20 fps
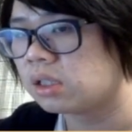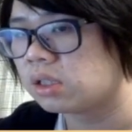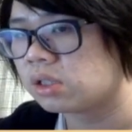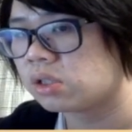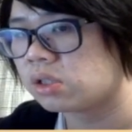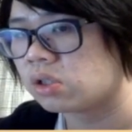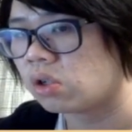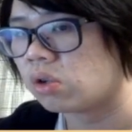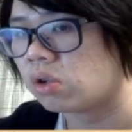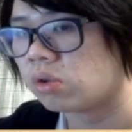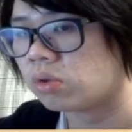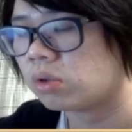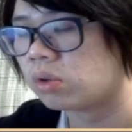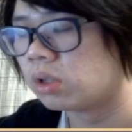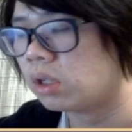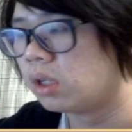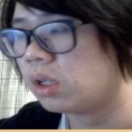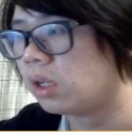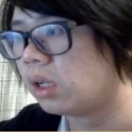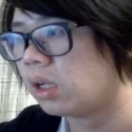So
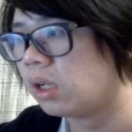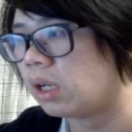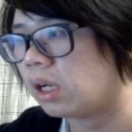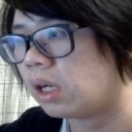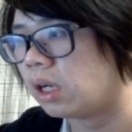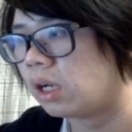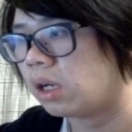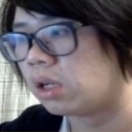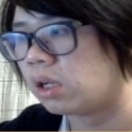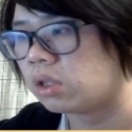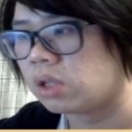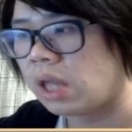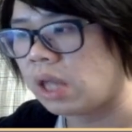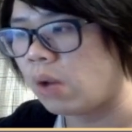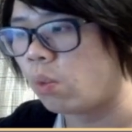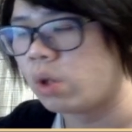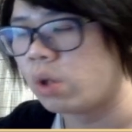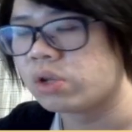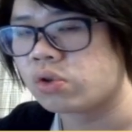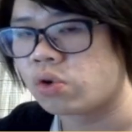
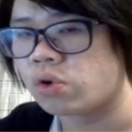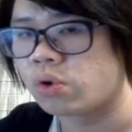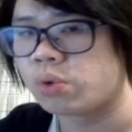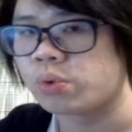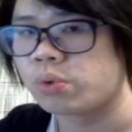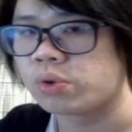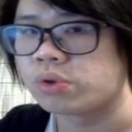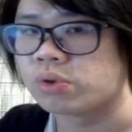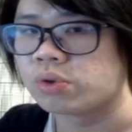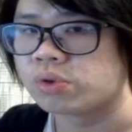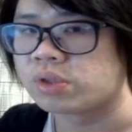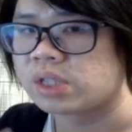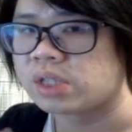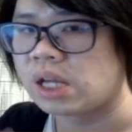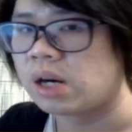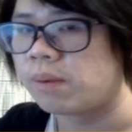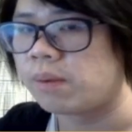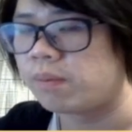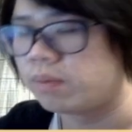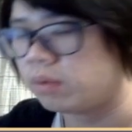that one turn where you
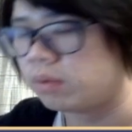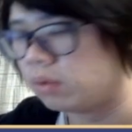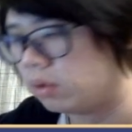set up,